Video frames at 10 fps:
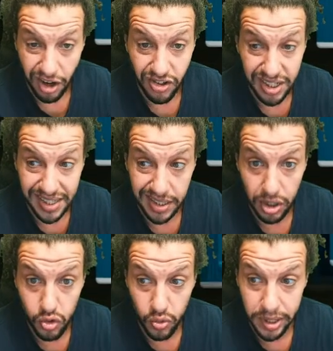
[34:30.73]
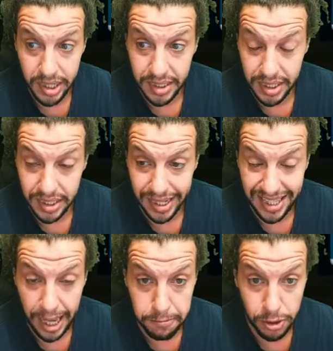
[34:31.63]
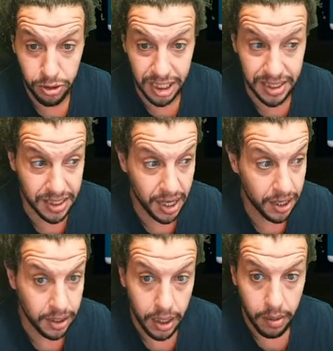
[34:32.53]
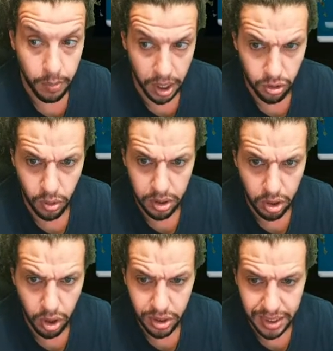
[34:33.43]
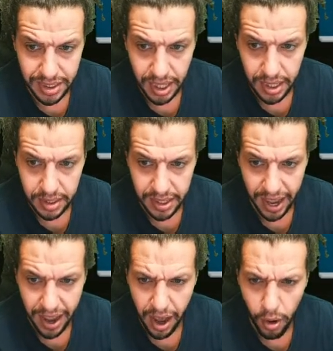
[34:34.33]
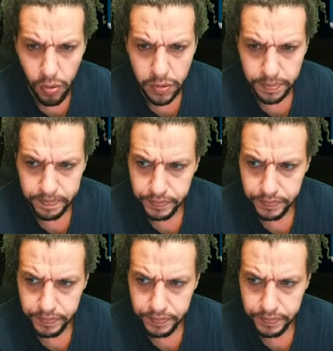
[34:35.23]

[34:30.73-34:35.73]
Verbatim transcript: 162 million D. That's absolutely insane. But I don't what I don't understand is how